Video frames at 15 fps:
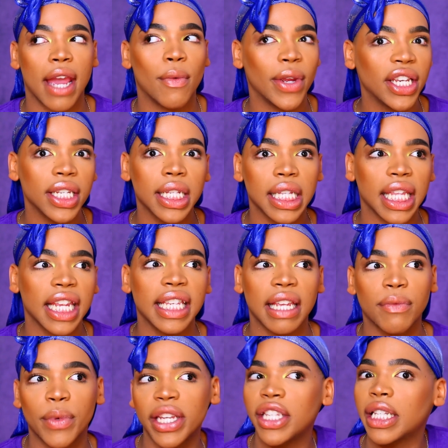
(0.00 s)
and we just linked
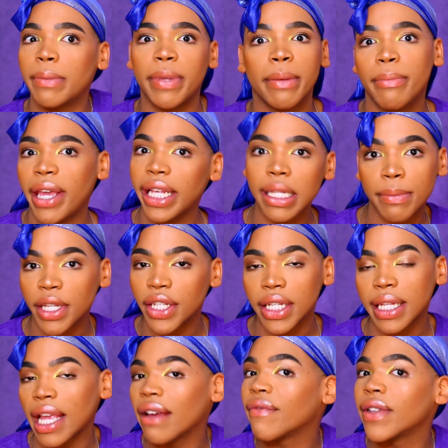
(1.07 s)
and we just been best
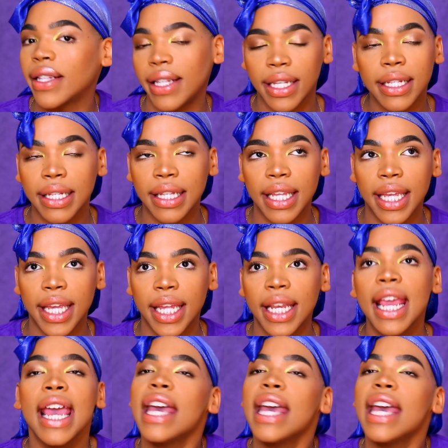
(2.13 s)
bitches ever since then.